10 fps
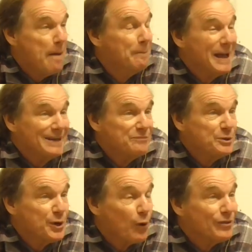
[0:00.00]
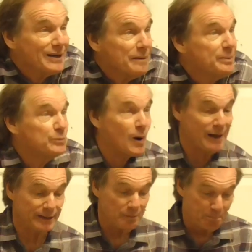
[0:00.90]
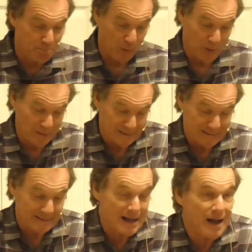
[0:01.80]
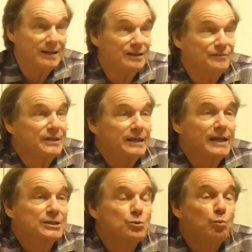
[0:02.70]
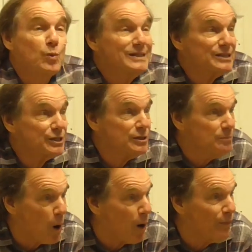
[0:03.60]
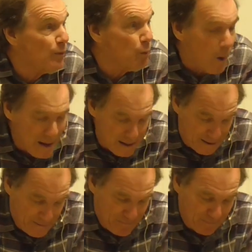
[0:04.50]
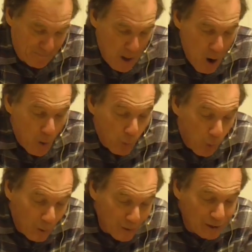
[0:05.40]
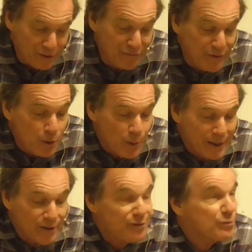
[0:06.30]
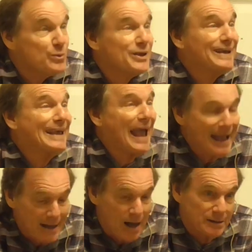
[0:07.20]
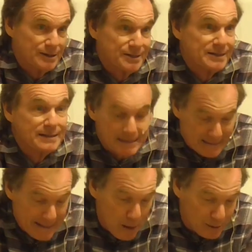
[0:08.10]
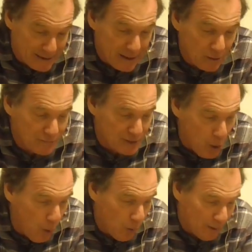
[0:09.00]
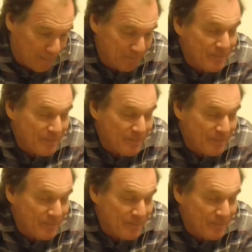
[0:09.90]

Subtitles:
Many of you know that I've been writing a book. The title of it is Wisdom on the Way, World Viewing Through the Chaos to See Ourselves Whole.